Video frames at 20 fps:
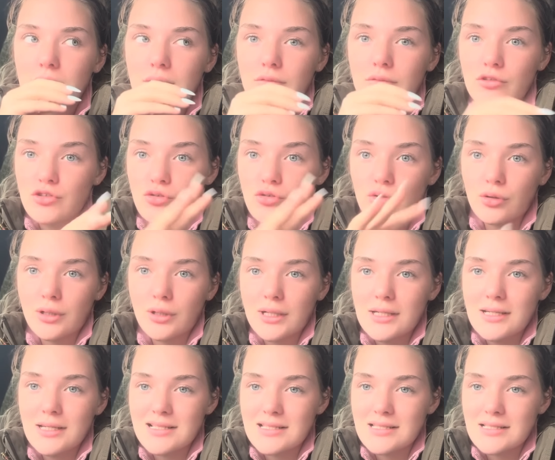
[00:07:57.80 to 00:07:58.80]

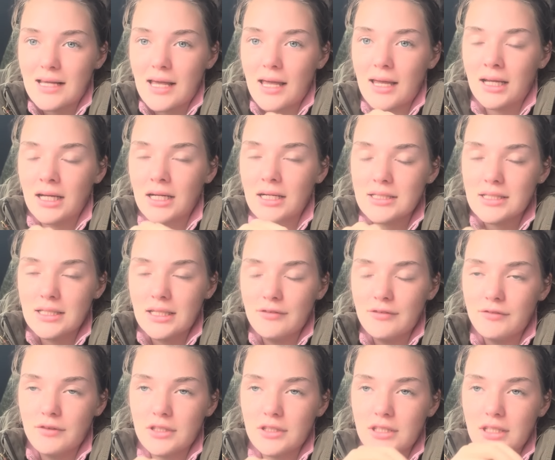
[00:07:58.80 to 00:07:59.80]
story as to getting her
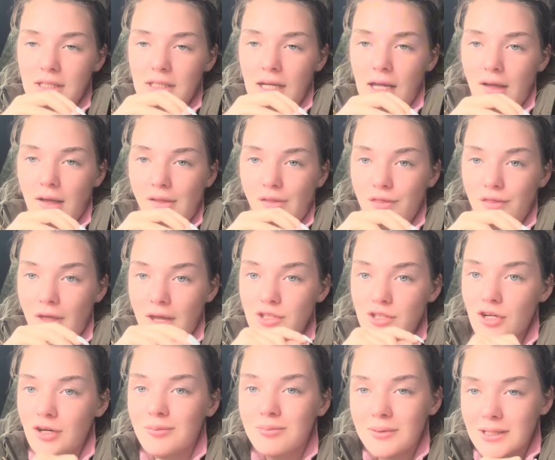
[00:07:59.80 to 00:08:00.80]
delivered. Now, they
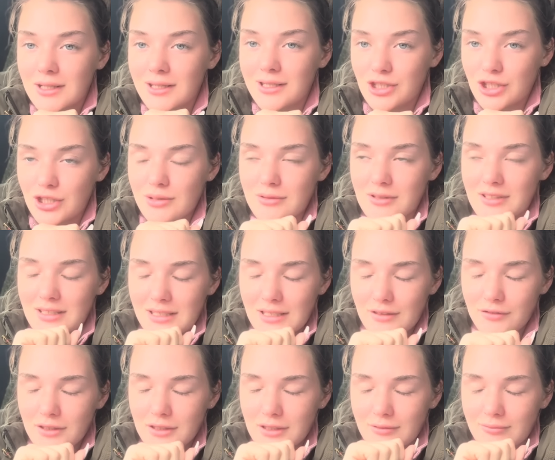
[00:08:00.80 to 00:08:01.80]
told me that she was
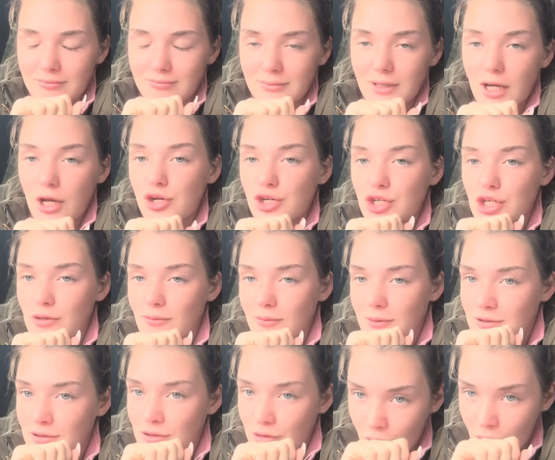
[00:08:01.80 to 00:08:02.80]
delivered. She
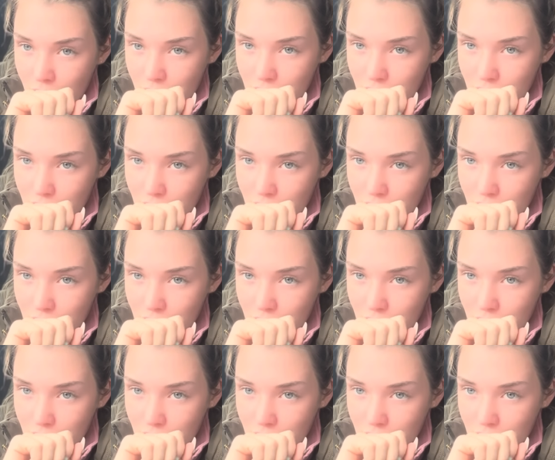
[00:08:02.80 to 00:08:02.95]
was not.